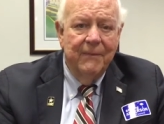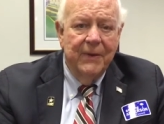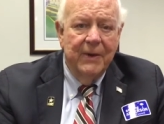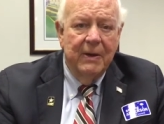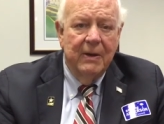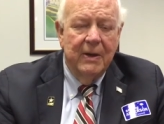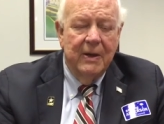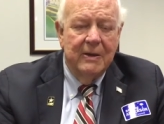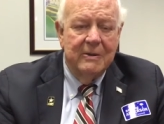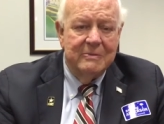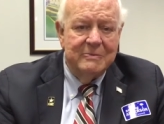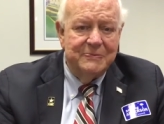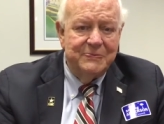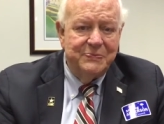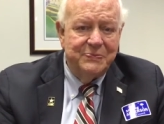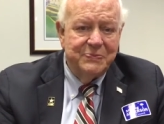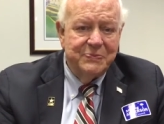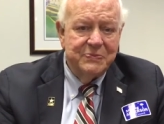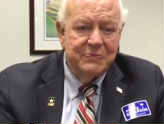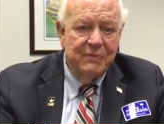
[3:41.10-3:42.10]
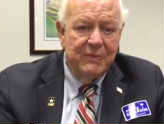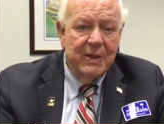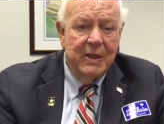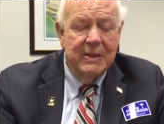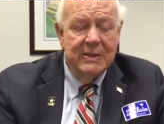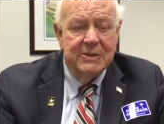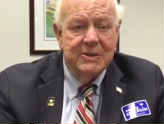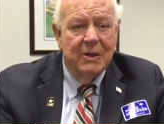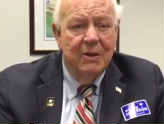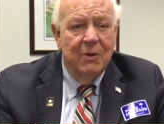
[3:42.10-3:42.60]
Uh,
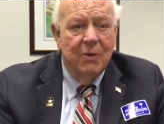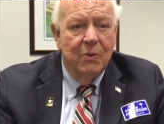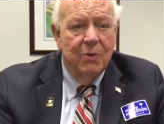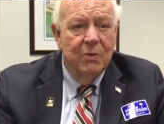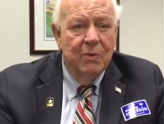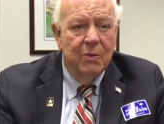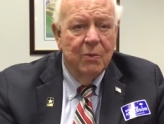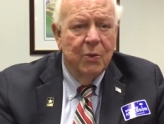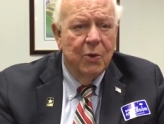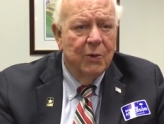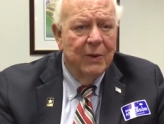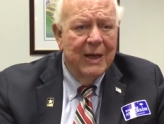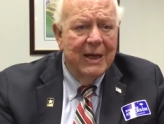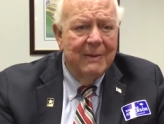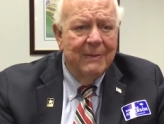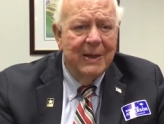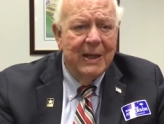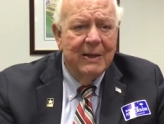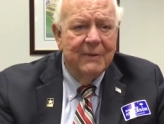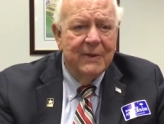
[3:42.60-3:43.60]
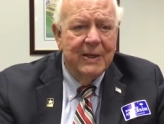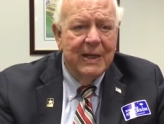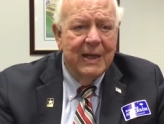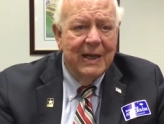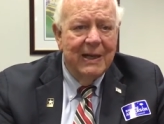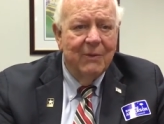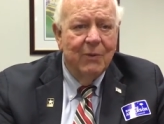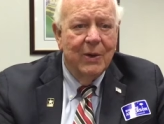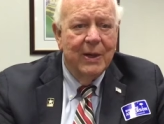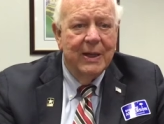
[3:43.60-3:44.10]
it's called Warren Abernathy
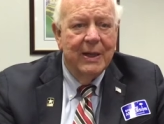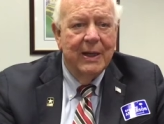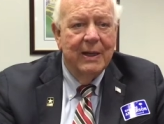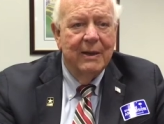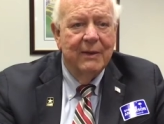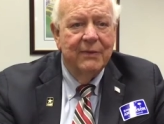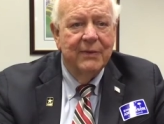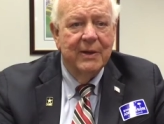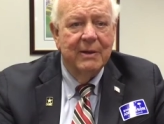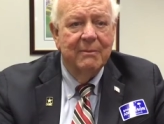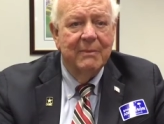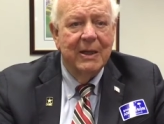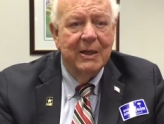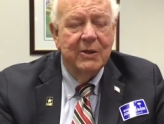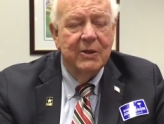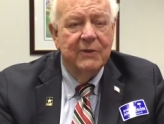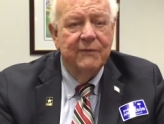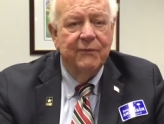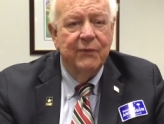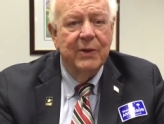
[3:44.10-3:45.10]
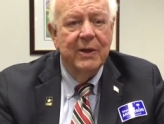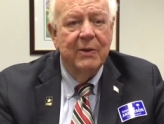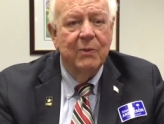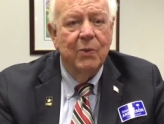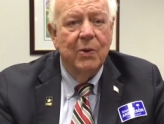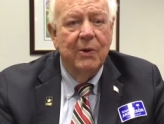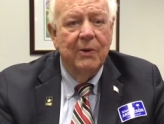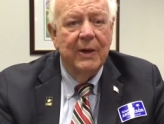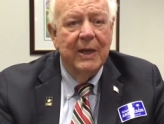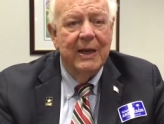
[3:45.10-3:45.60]
Highway now, I think, my good friend
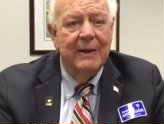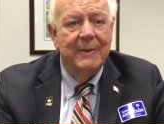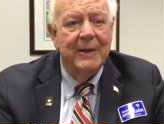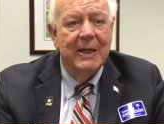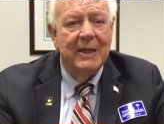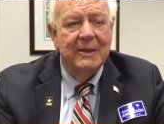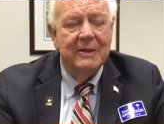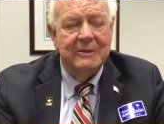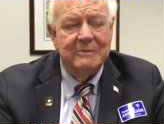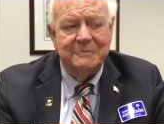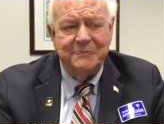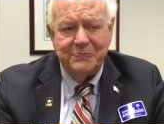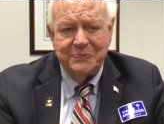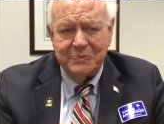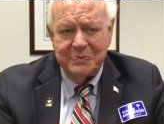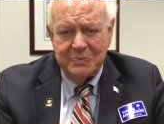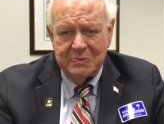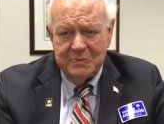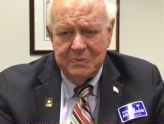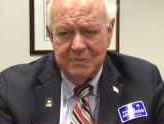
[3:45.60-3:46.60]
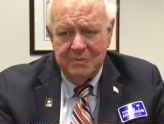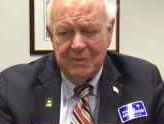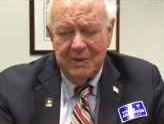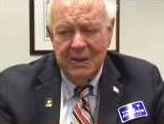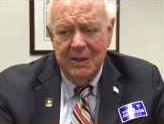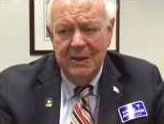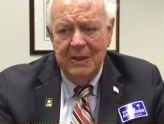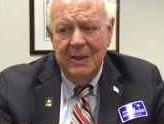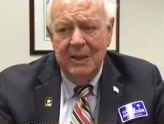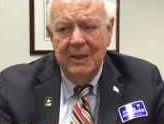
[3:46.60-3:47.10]
Warren Abernathy
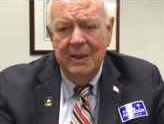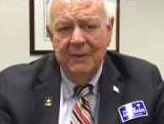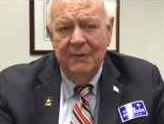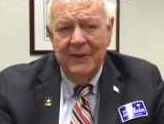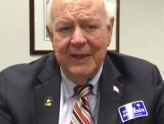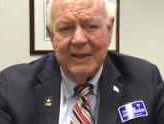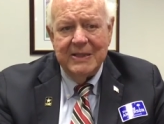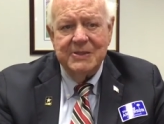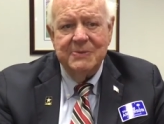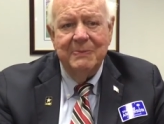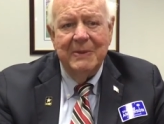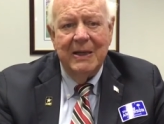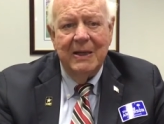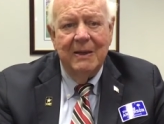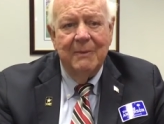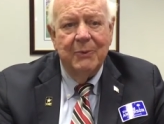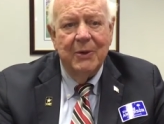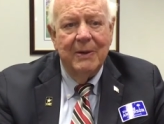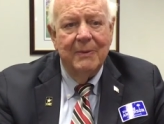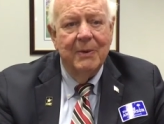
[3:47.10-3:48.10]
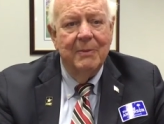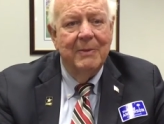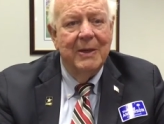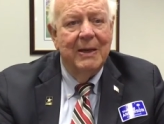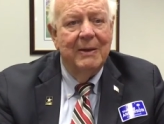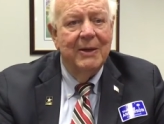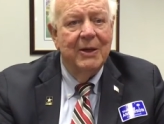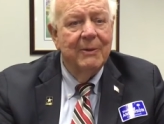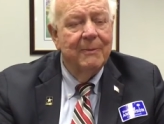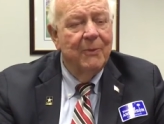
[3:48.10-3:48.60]
that's my probably
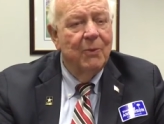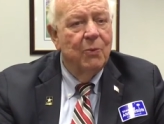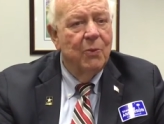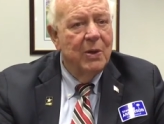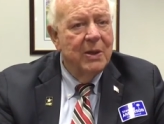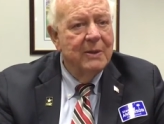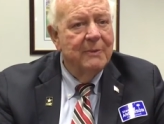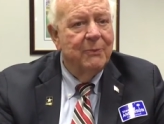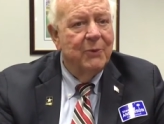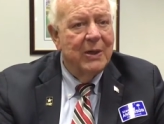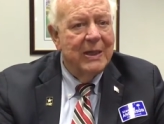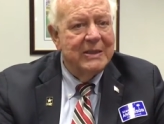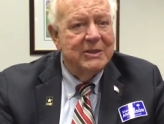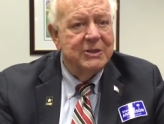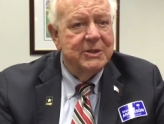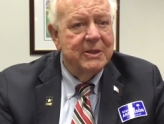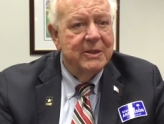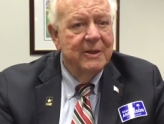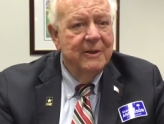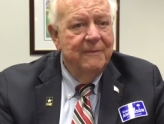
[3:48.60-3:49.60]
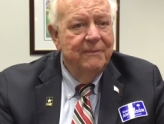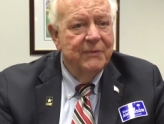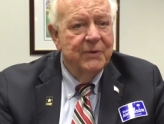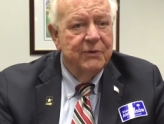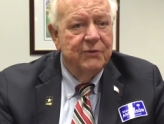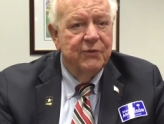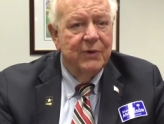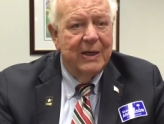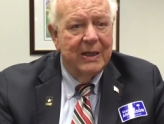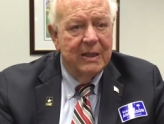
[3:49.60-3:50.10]
my number one project to
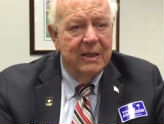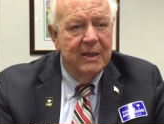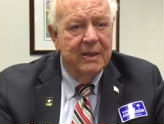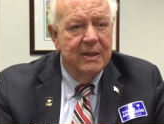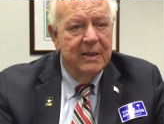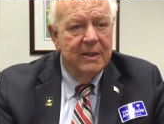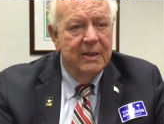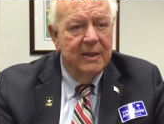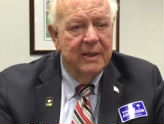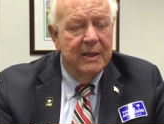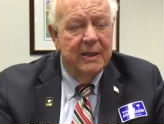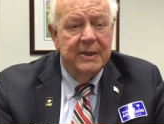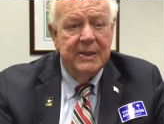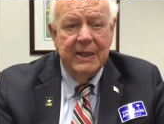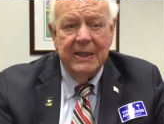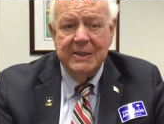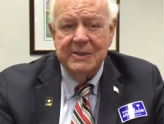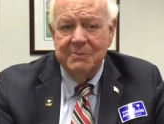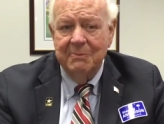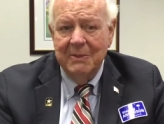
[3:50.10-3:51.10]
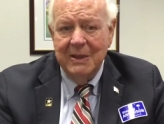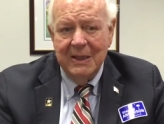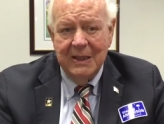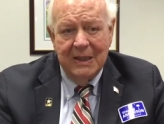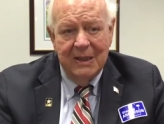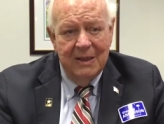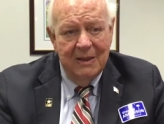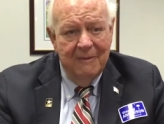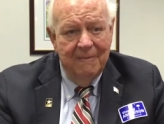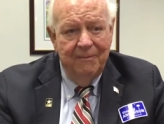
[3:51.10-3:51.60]
try to get done. It takes
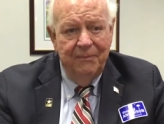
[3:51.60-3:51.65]
money,